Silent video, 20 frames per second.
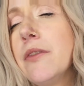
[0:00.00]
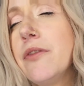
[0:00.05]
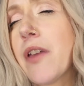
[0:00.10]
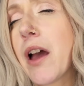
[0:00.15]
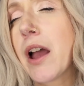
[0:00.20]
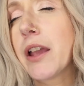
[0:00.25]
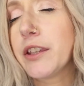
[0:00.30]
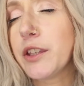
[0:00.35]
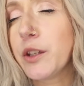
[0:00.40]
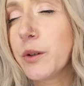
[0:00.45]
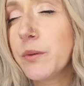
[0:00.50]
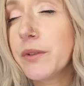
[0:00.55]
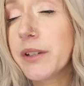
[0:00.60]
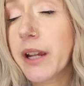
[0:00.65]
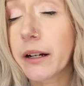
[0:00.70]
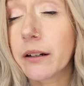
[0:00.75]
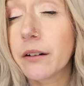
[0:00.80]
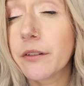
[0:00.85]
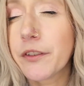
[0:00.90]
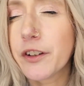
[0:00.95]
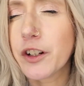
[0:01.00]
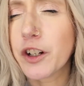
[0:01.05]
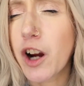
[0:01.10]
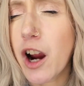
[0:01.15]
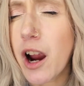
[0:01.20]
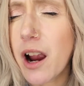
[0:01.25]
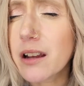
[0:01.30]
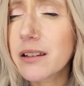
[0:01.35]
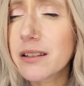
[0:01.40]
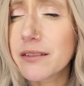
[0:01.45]
that you died on the
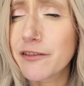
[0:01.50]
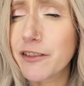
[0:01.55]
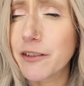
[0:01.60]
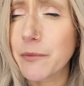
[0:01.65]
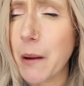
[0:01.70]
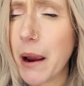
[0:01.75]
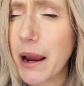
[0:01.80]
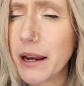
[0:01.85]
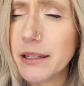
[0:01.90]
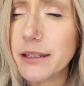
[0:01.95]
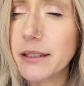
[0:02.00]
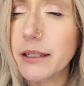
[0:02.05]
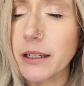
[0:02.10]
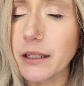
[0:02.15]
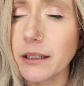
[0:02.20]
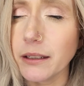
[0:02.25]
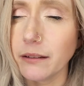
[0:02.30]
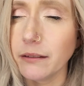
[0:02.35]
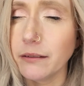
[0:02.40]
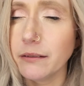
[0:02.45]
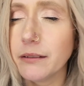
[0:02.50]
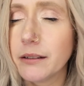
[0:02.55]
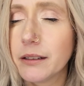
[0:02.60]
cross for my sin.